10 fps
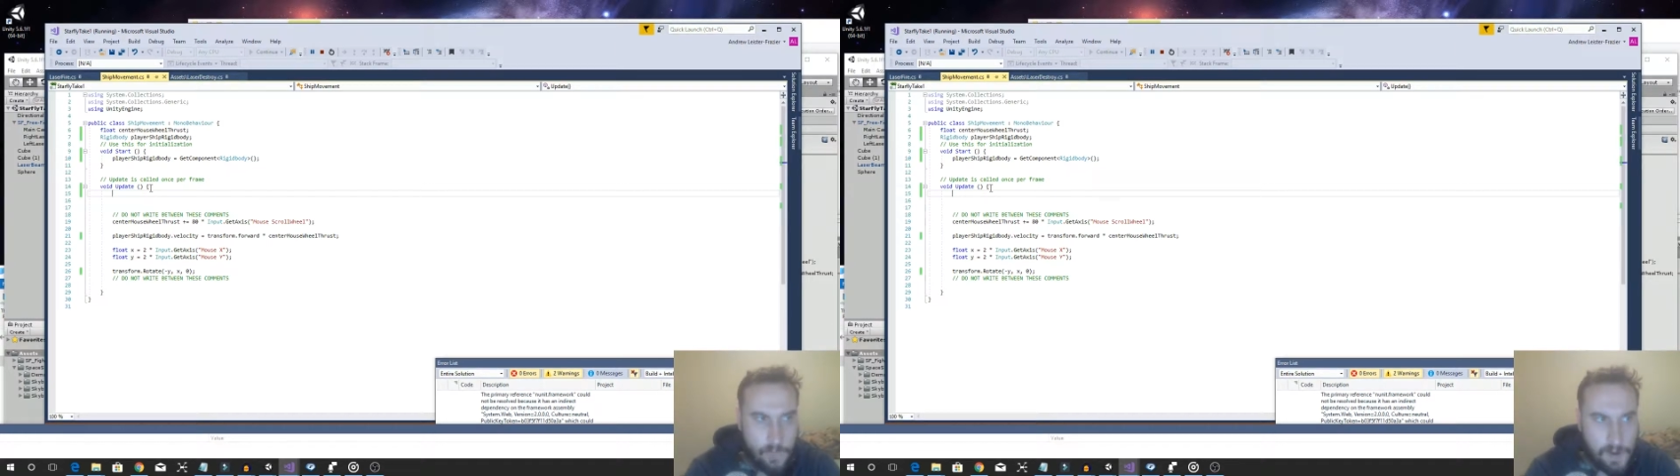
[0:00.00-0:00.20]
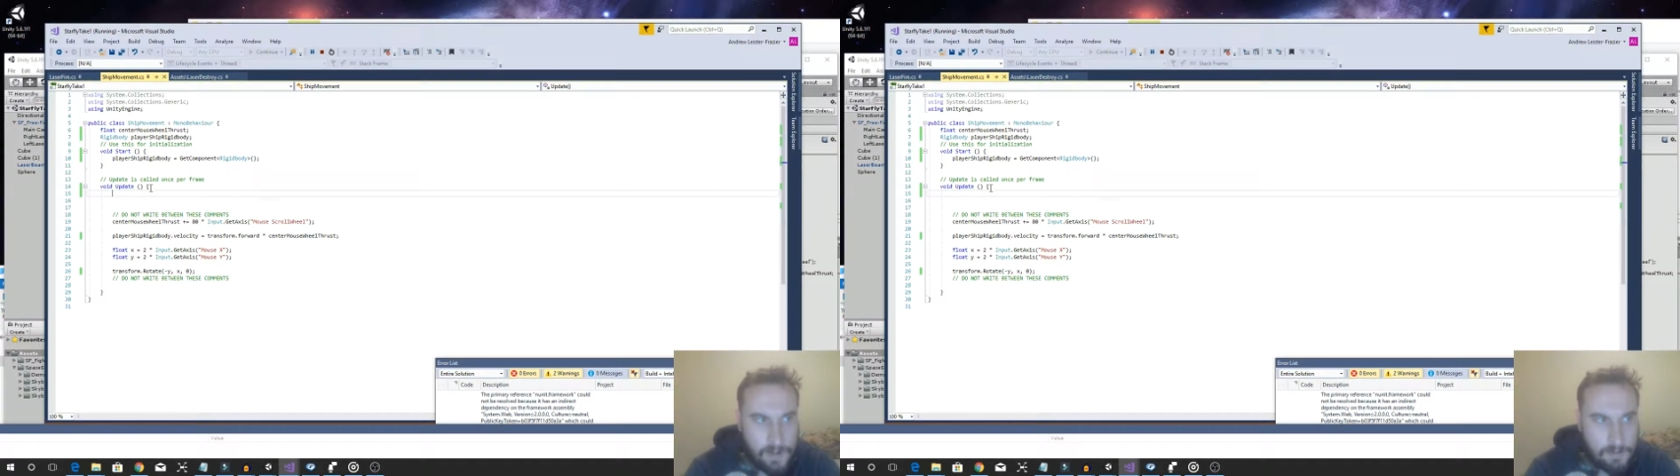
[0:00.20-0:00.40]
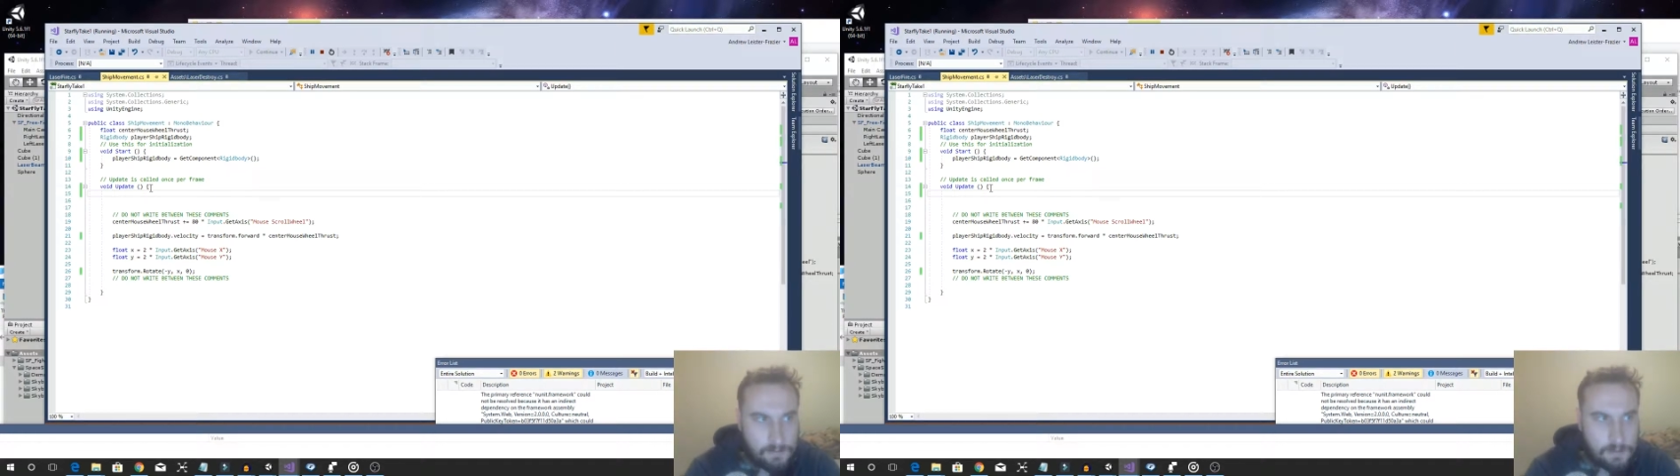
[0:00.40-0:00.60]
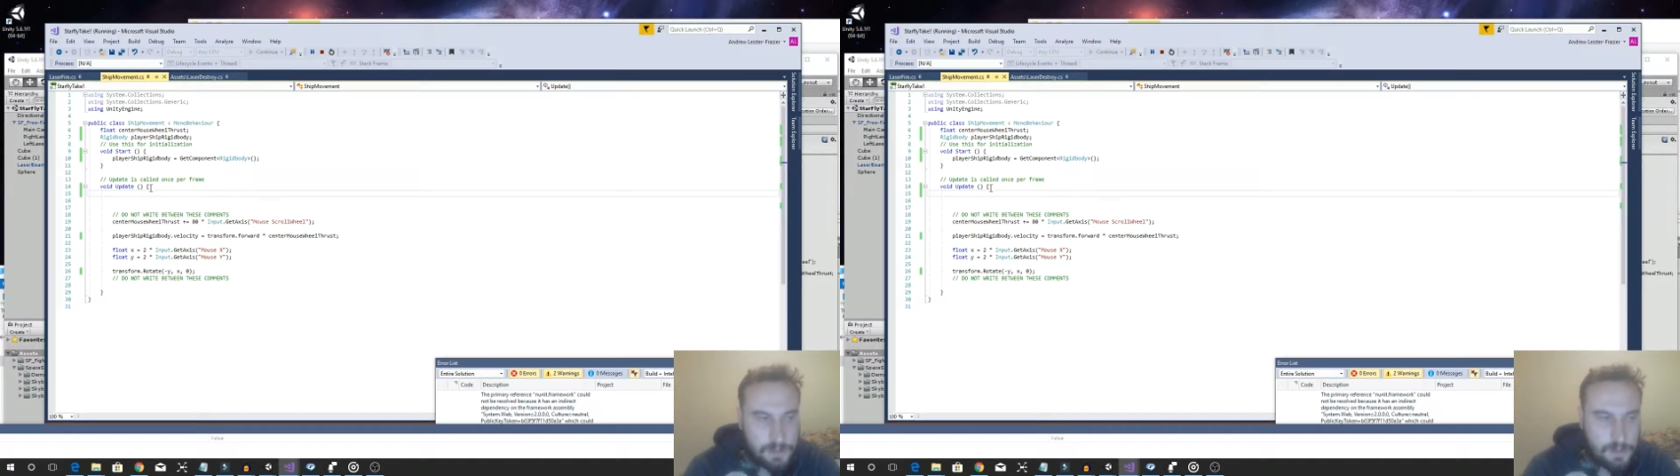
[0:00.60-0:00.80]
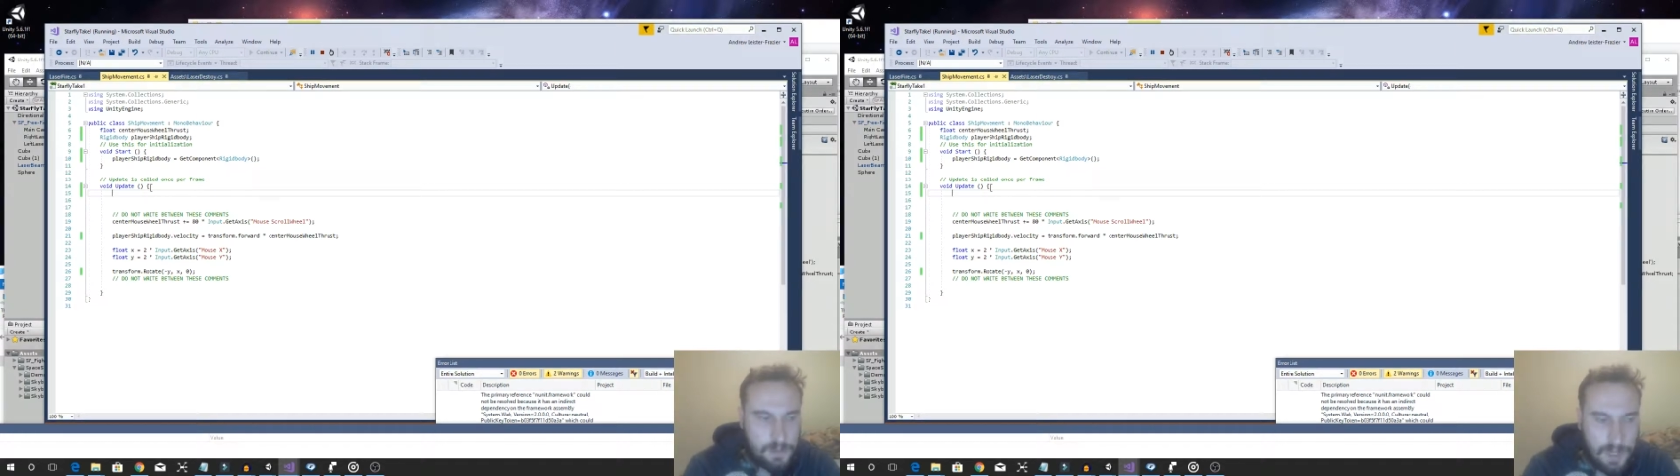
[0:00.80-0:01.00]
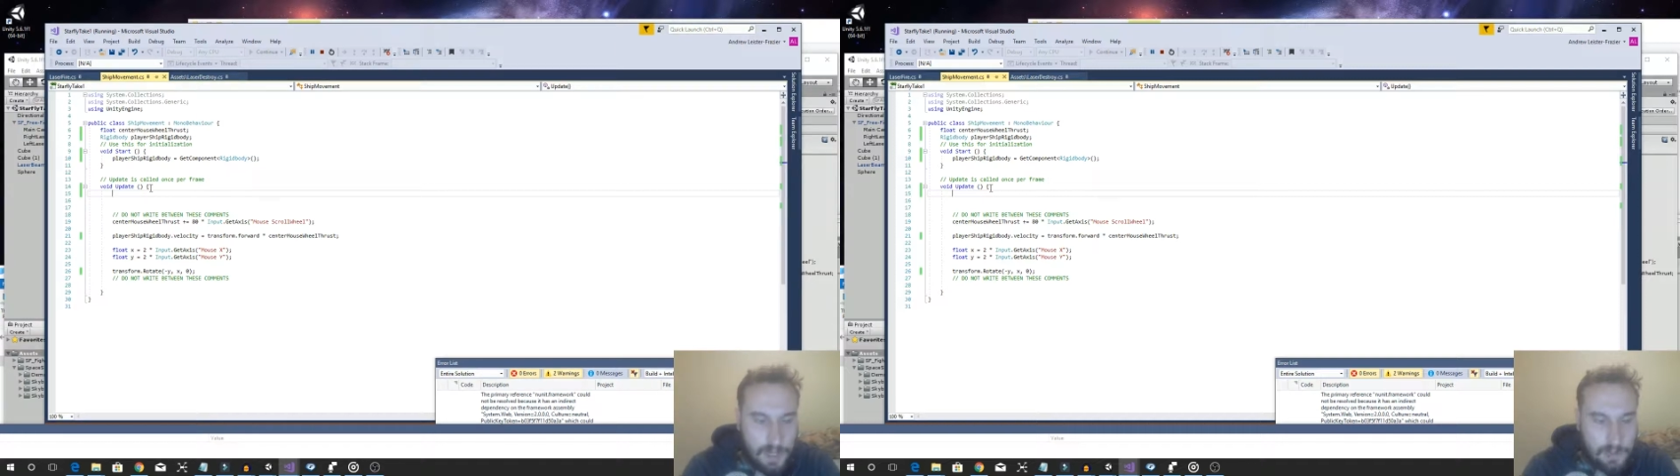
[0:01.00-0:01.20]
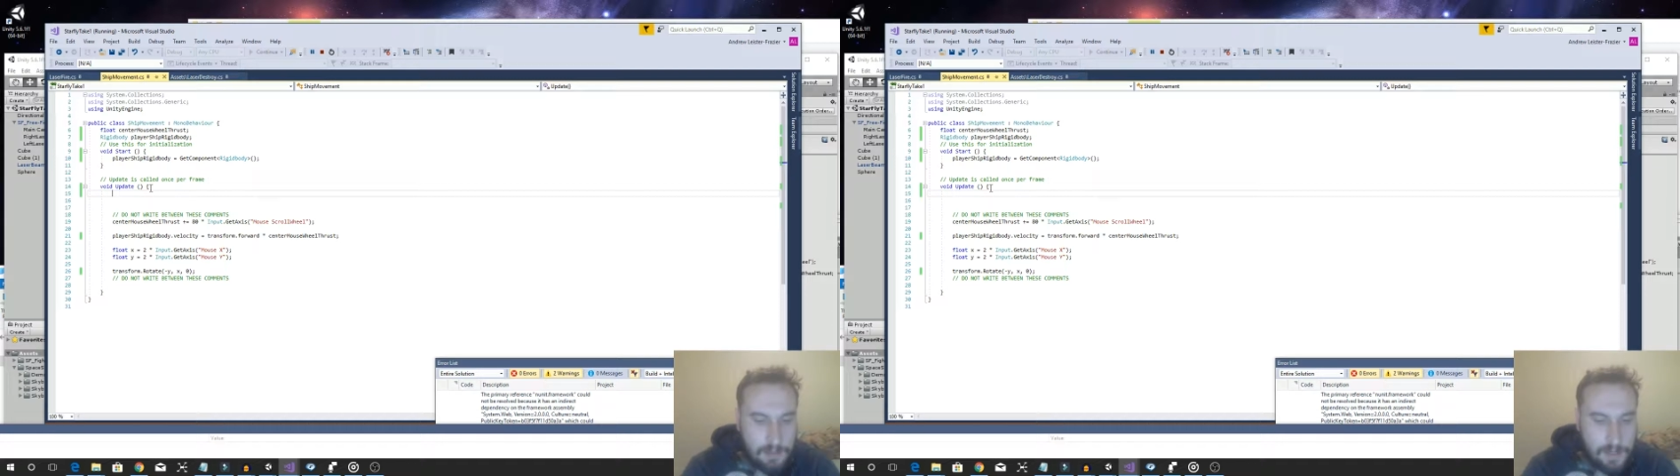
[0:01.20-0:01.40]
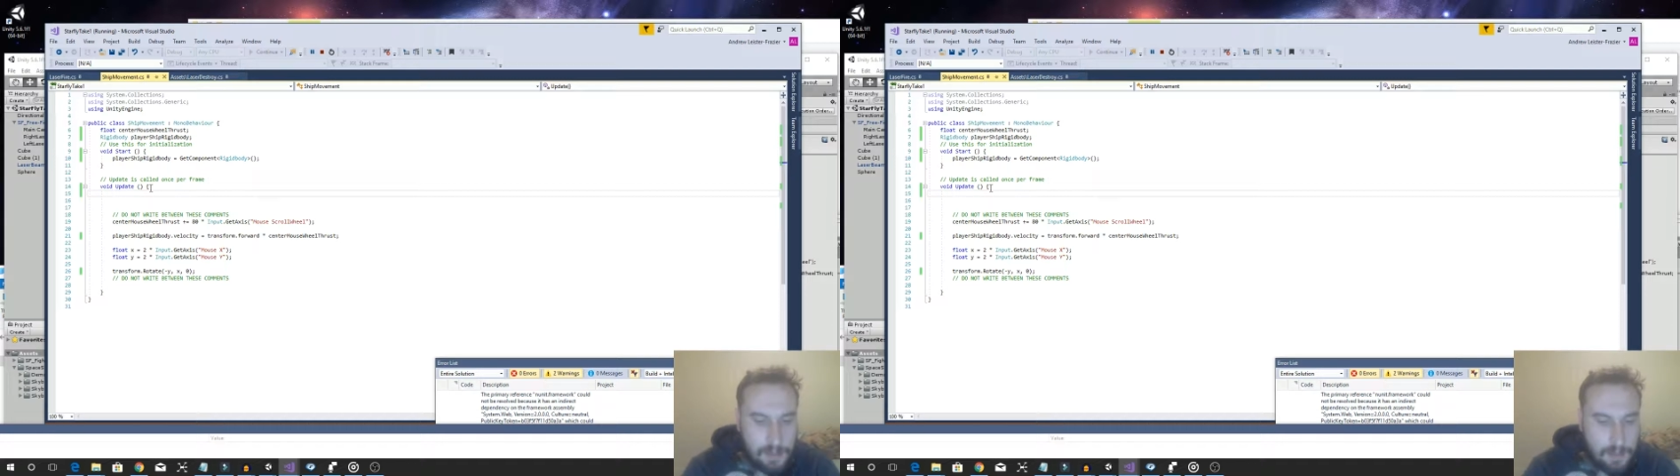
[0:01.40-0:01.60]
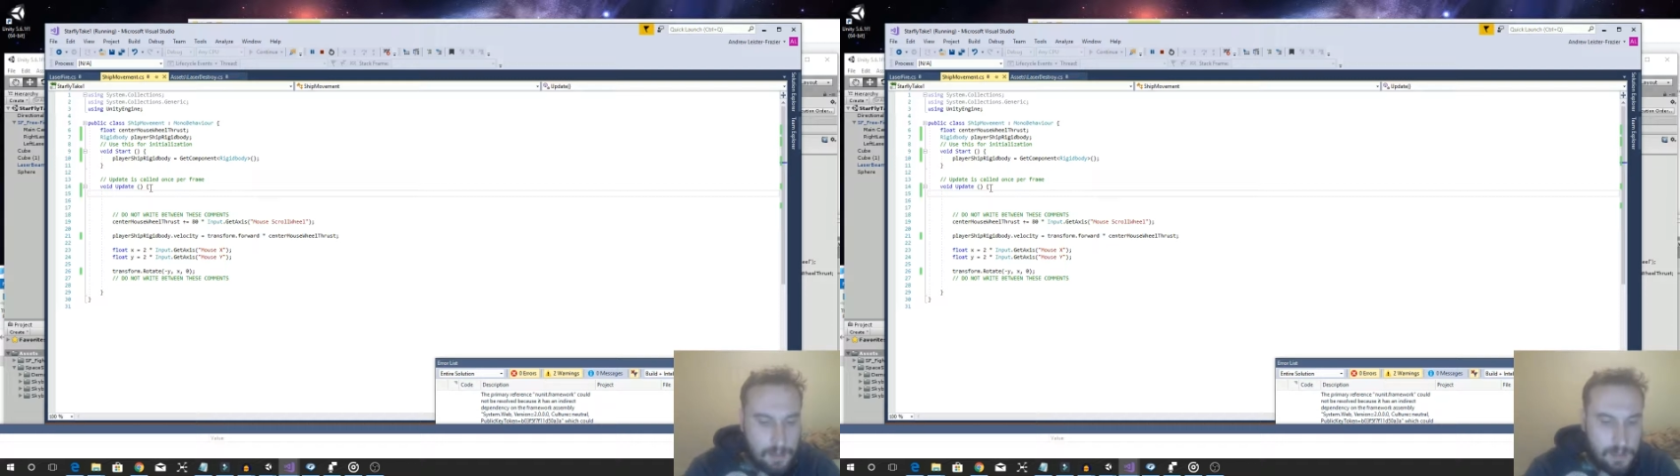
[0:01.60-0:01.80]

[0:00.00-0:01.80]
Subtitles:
So yeah, I think